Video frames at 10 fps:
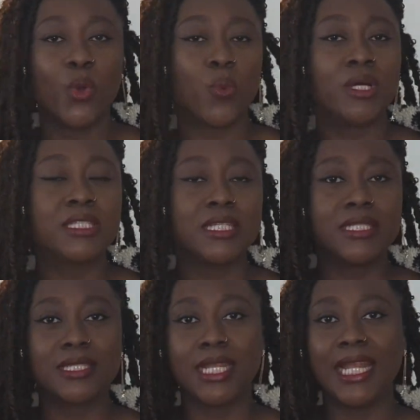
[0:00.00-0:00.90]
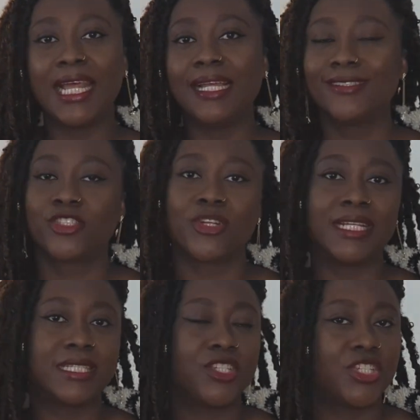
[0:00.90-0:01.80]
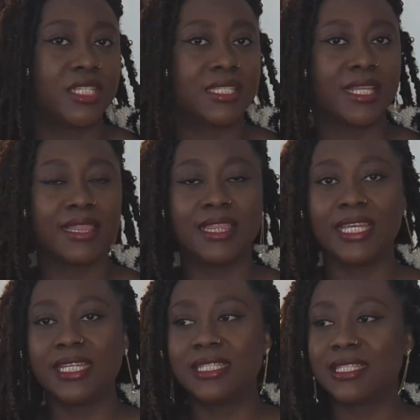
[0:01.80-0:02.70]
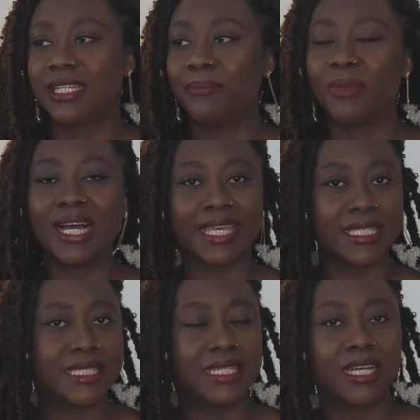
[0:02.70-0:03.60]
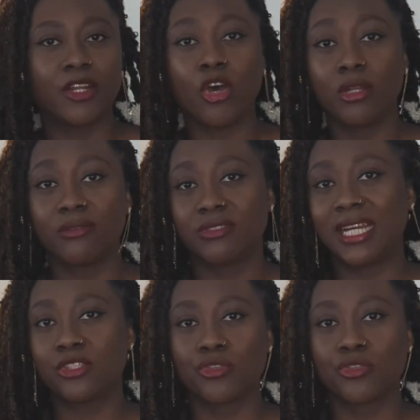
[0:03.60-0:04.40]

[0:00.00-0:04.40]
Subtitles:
wanting to learn strategies and things and marketing and all of that to